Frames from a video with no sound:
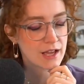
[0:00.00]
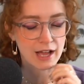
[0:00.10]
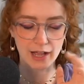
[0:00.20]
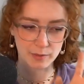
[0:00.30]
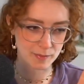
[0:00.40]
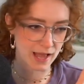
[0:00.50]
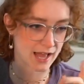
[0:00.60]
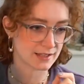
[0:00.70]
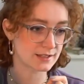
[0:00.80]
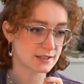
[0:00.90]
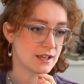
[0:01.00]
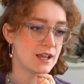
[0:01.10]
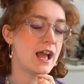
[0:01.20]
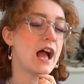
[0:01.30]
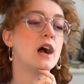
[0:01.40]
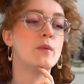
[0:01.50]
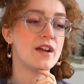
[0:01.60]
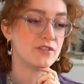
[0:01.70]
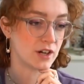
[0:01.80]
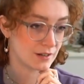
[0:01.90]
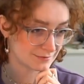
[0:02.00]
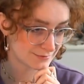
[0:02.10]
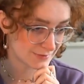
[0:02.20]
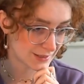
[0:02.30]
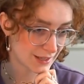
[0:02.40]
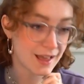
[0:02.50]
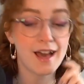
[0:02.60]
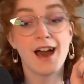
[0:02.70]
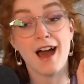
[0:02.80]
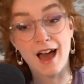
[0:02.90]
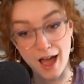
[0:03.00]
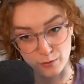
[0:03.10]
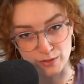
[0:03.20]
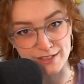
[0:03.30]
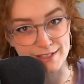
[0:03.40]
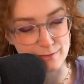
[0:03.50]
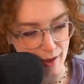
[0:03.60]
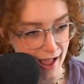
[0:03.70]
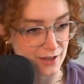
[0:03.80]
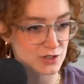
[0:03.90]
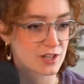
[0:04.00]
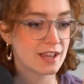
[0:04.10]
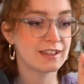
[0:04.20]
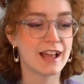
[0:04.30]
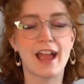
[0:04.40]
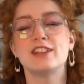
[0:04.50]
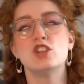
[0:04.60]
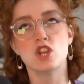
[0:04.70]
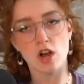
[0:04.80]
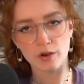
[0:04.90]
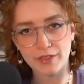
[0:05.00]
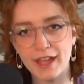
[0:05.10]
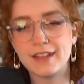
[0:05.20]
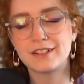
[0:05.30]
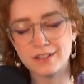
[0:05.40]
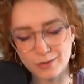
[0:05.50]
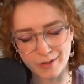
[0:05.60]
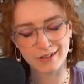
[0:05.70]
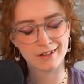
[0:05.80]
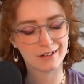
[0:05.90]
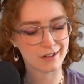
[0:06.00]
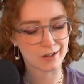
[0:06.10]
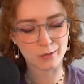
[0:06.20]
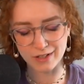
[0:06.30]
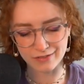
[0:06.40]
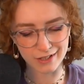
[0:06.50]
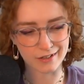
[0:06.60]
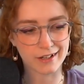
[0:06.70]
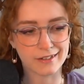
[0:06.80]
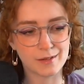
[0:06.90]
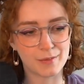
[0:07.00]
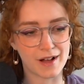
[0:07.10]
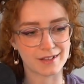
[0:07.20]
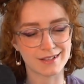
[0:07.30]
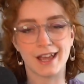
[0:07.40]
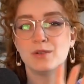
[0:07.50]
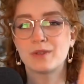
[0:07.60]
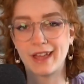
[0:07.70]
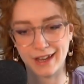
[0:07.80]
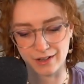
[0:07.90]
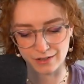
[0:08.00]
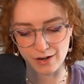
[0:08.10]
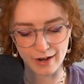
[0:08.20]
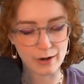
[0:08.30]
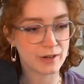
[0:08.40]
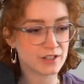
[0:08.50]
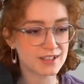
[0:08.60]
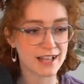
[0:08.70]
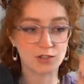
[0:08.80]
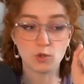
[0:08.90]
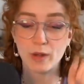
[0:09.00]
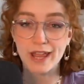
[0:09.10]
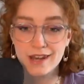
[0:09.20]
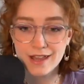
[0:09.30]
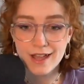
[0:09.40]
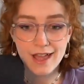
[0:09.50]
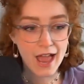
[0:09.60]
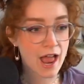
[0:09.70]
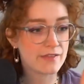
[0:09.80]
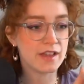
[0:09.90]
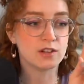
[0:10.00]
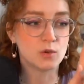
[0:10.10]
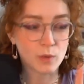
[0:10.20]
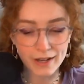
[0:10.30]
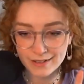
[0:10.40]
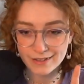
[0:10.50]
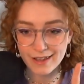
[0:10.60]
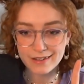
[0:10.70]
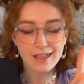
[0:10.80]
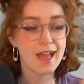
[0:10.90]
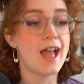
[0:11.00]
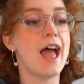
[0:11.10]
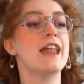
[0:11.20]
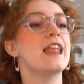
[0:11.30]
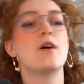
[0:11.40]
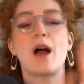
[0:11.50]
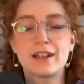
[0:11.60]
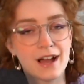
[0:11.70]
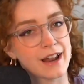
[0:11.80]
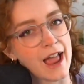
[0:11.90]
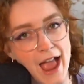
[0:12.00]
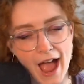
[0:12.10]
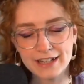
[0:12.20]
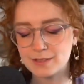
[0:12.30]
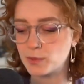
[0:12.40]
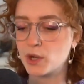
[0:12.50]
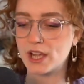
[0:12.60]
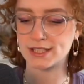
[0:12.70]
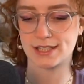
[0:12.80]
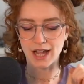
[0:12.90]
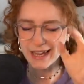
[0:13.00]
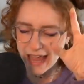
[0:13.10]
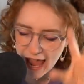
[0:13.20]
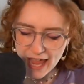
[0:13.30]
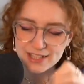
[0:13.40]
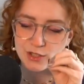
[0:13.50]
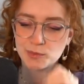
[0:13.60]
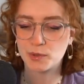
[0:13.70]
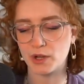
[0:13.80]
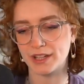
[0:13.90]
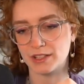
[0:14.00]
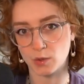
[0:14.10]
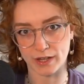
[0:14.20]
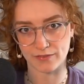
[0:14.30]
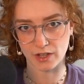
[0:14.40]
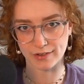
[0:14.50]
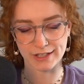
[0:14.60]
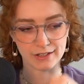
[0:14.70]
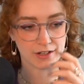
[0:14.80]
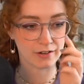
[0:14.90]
I would pass. However, I would smash. I know that Guinevere isn't a boss. I don't care, all right? We just had Gwyn and then Gwyndolin. And now I had to put Guinevere in here, all